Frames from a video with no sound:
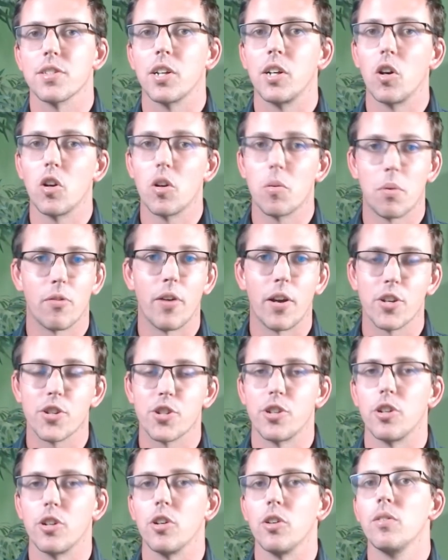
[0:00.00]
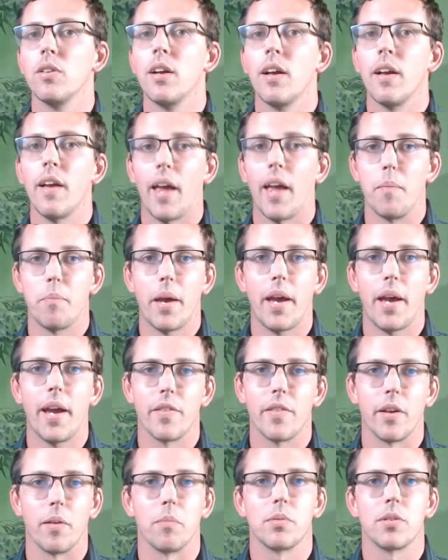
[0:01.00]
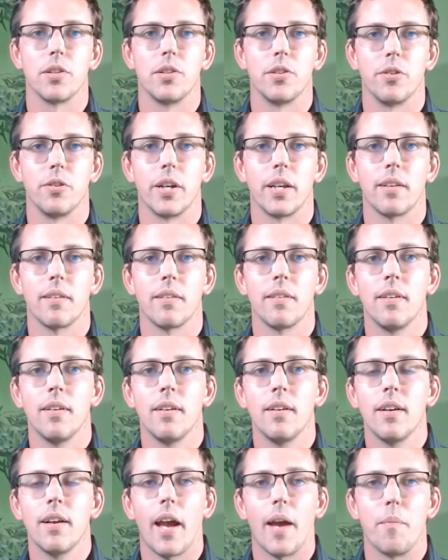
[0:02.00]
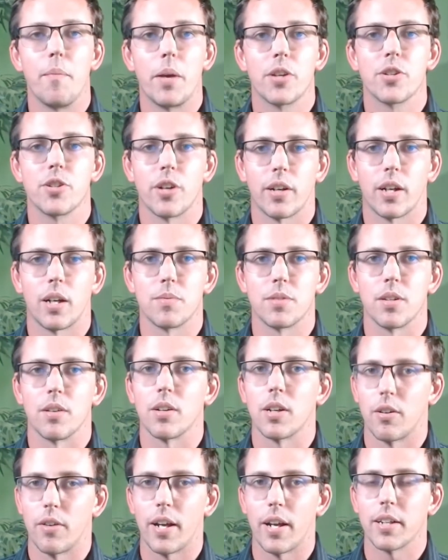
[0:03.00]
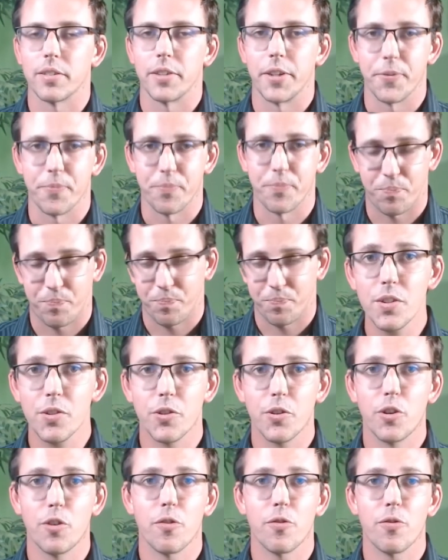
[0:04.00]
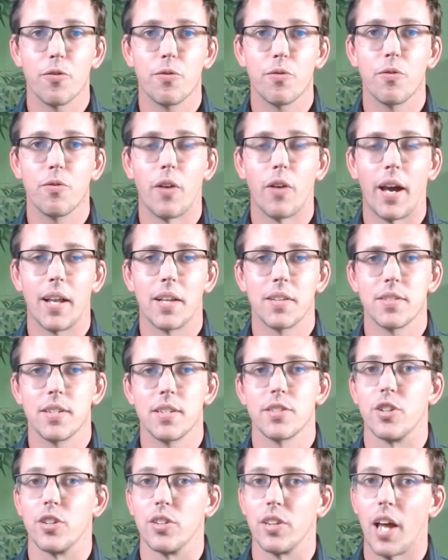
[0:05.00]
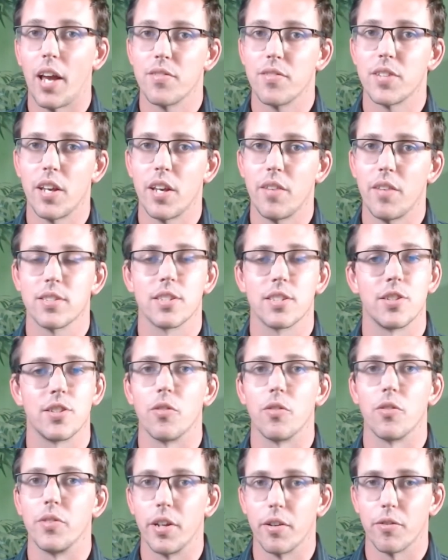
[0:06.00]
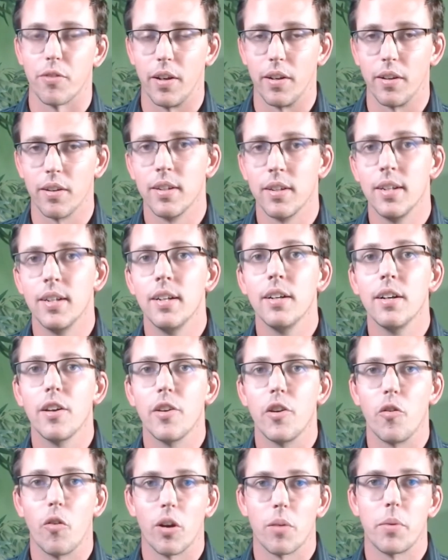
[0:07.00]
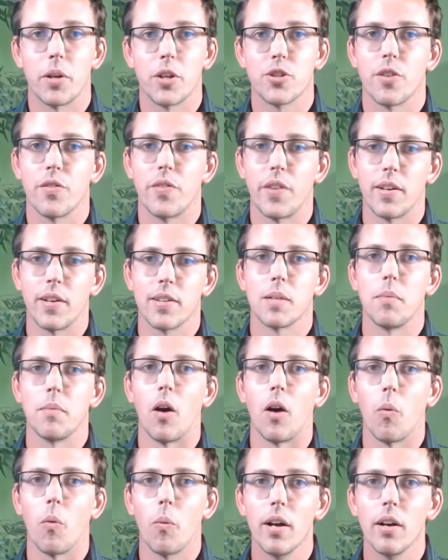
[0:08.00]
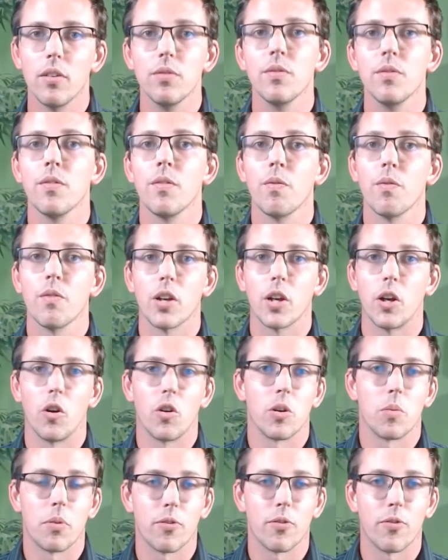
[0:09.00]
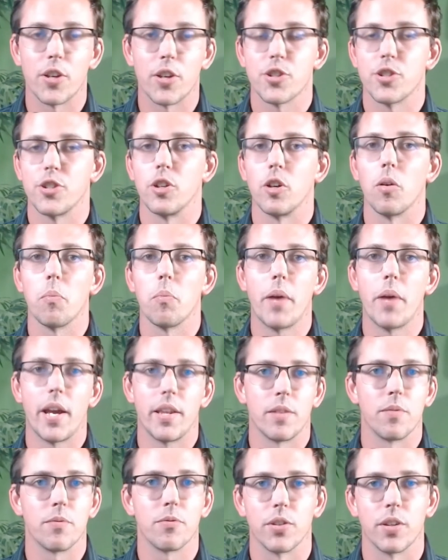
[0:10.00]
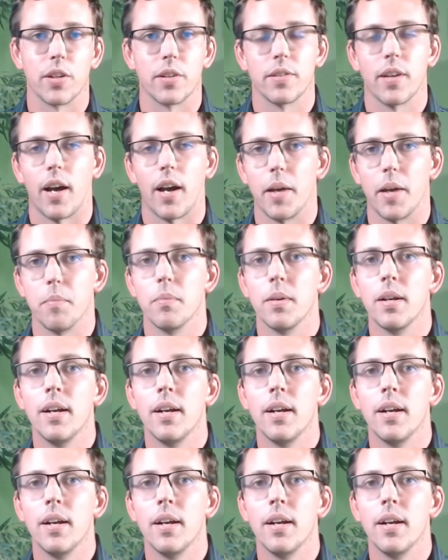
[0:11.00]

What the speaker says: go to a professional and pay them to do it and make sure it comes out correctly. Your finances and your life savings is no different. You want to make sure things come out well, go to a professional, pay them for their time,